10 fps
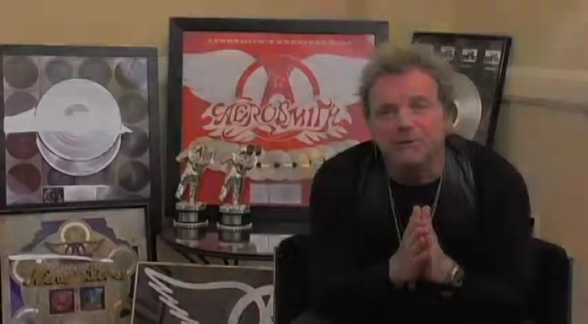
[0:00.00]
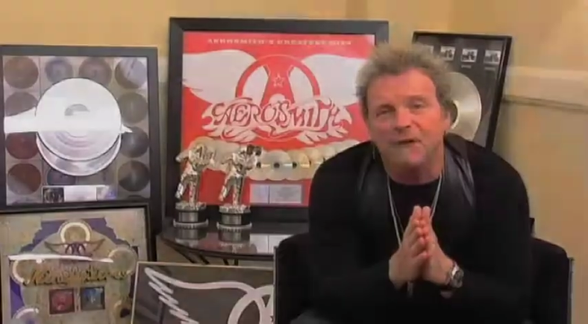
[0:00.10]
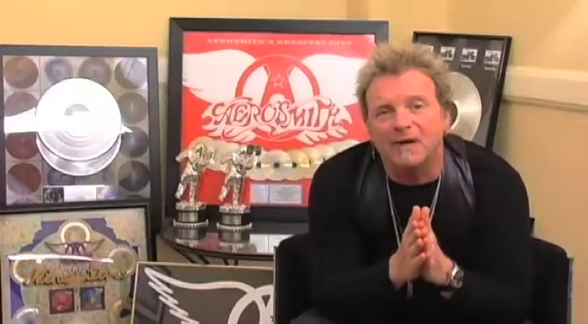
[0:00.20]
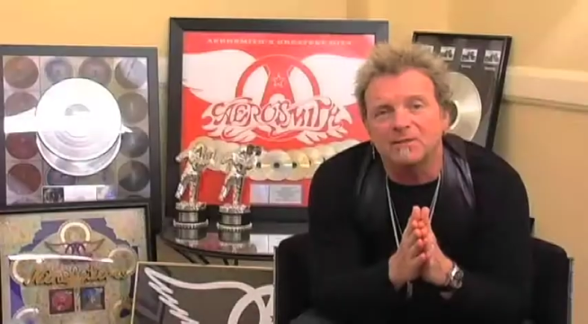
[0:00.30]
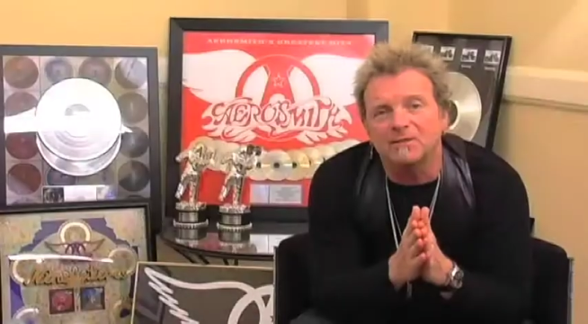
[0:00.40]

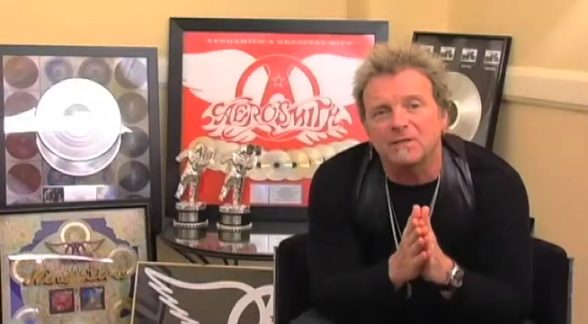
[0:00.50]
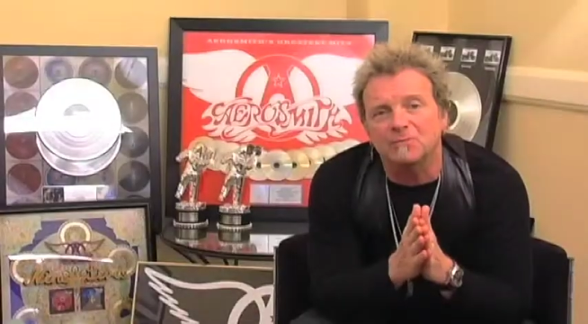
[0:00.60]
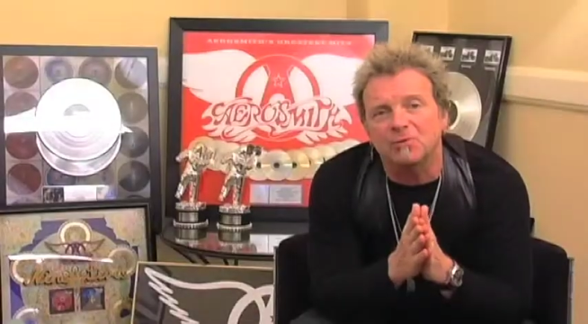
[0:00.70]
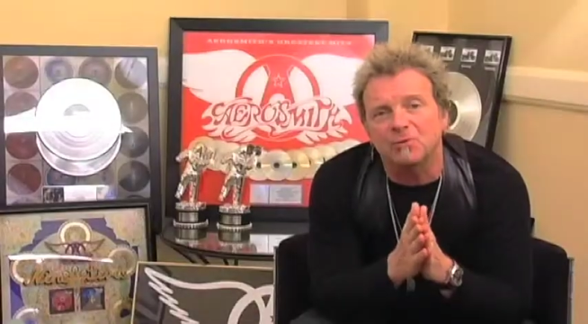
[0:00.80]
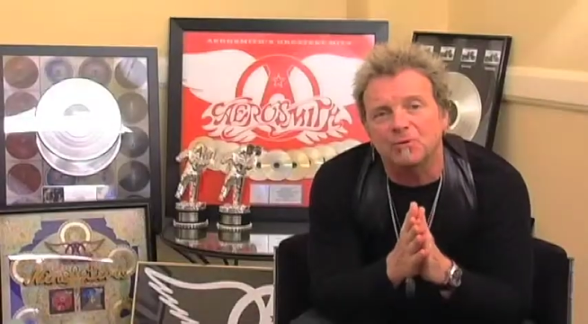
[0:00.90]
guys,
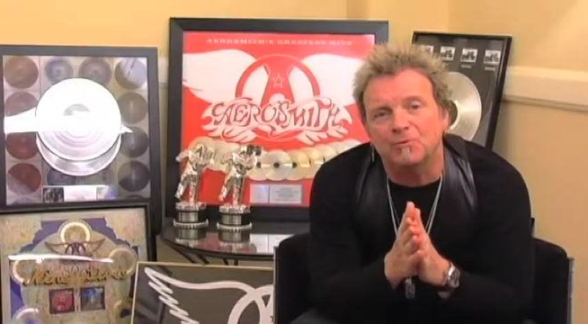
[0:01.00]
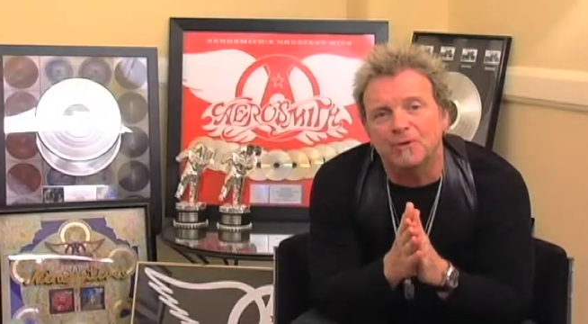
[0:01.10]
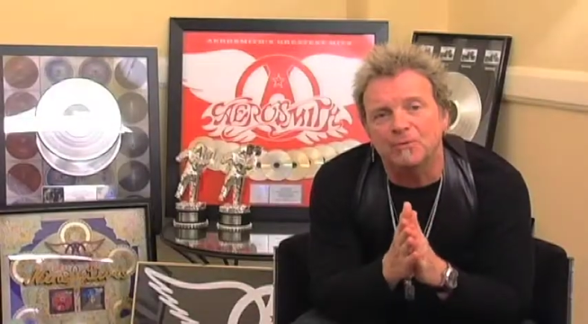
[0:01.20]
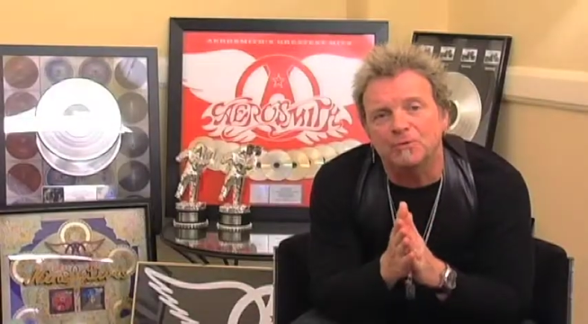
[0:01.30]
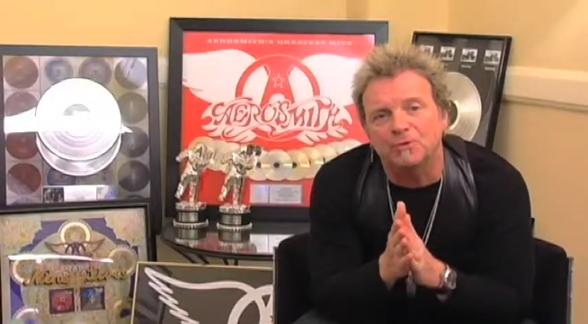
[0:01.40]
I'm Joey
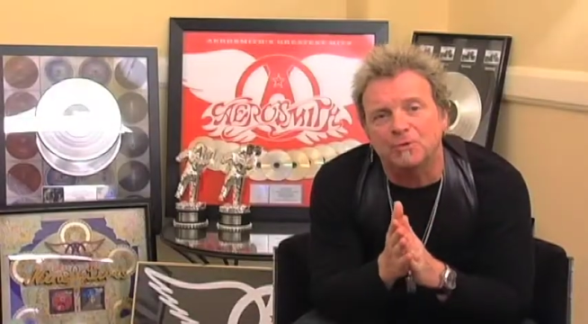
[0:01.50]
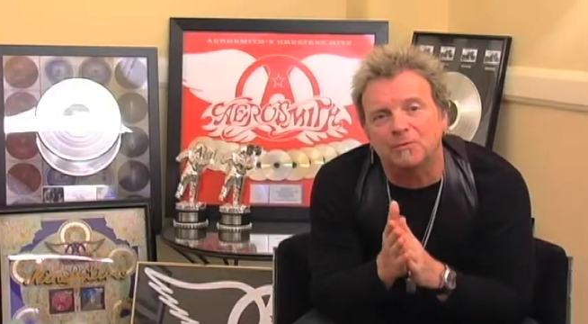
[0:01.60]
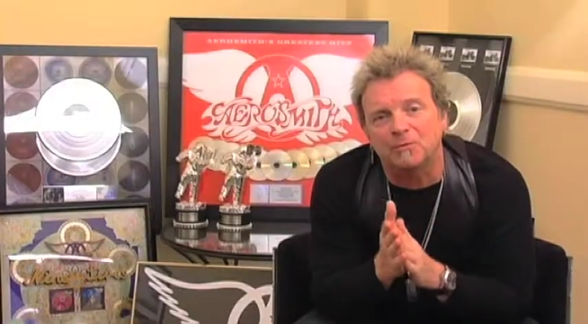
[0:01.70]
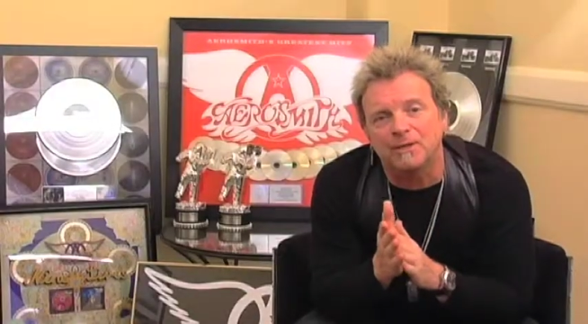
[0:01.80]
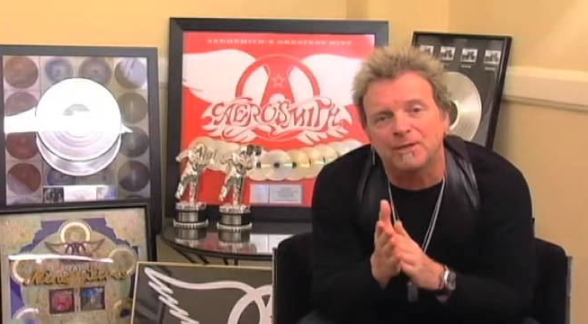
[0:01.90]
Kramer,
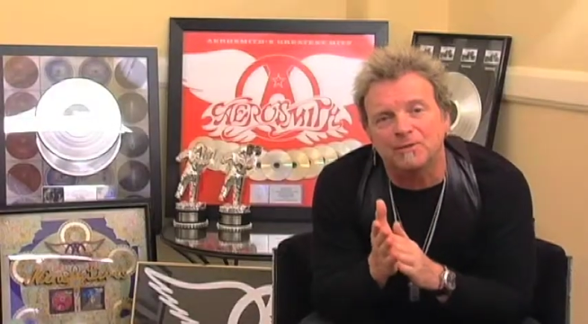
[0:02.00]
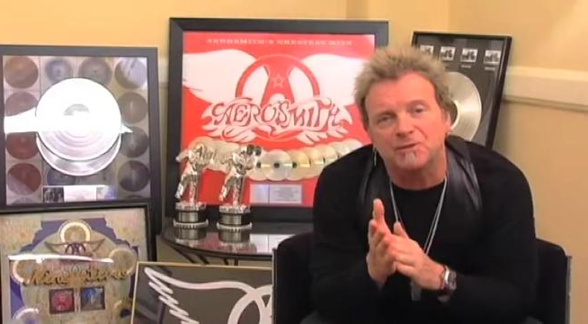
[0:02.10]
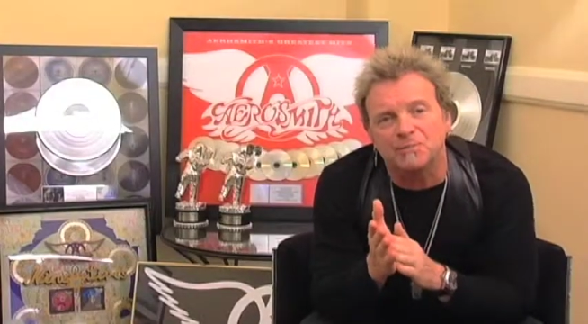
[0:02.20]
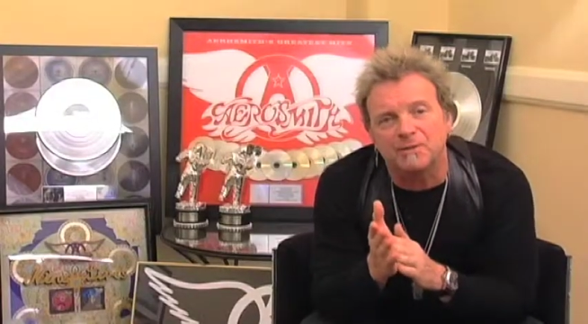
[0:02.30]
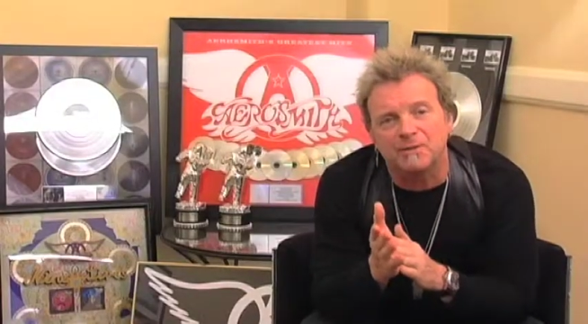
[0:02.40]
drummer in
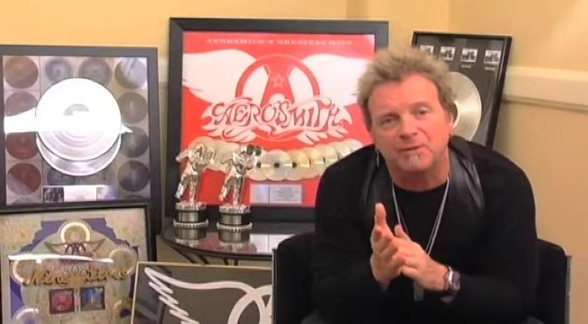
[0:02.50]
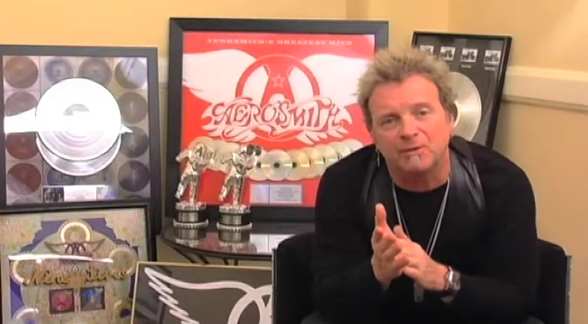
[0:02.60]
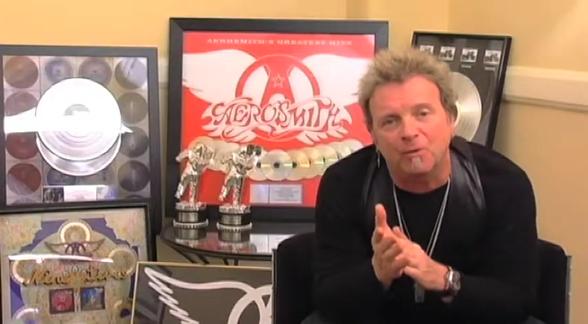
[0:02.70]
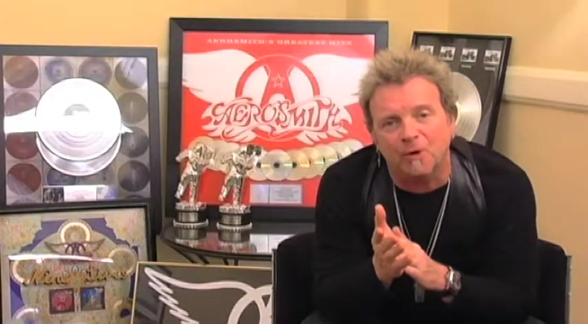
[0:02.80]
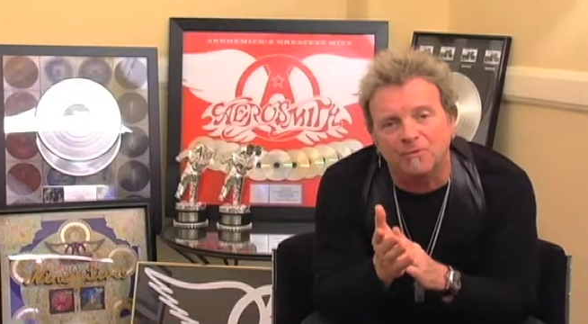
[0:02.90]
Aerosmith and
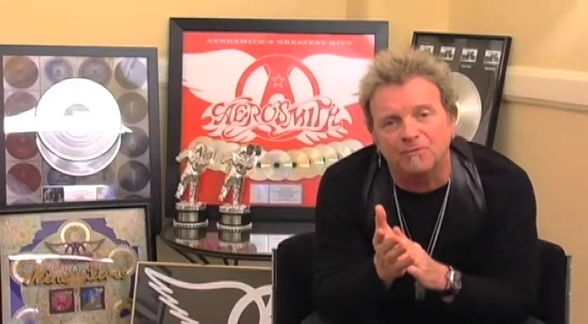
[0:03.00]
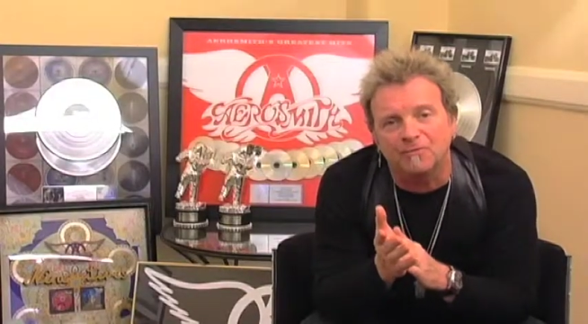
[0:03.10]
author